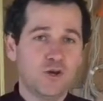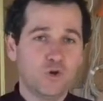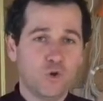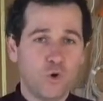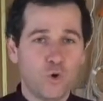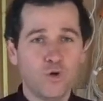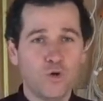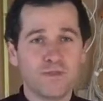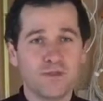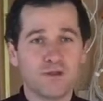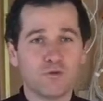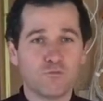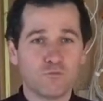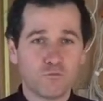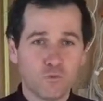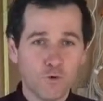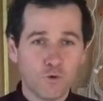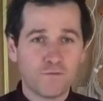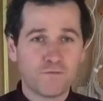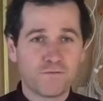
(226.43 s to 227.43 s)

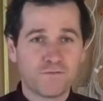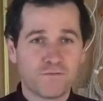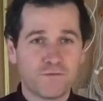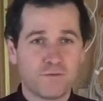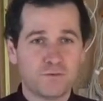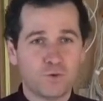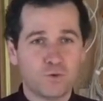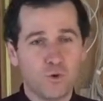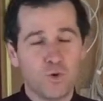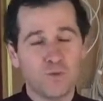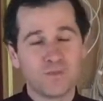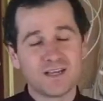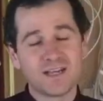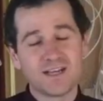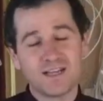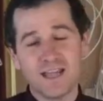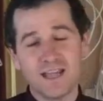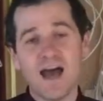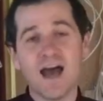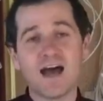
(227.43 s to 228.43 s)
northern
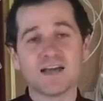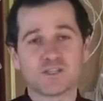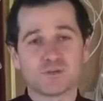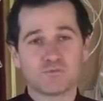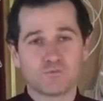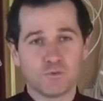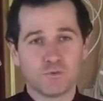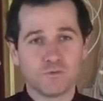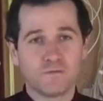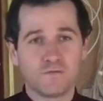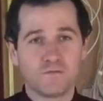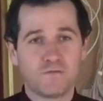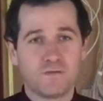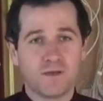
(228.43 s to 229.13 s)
glass roof,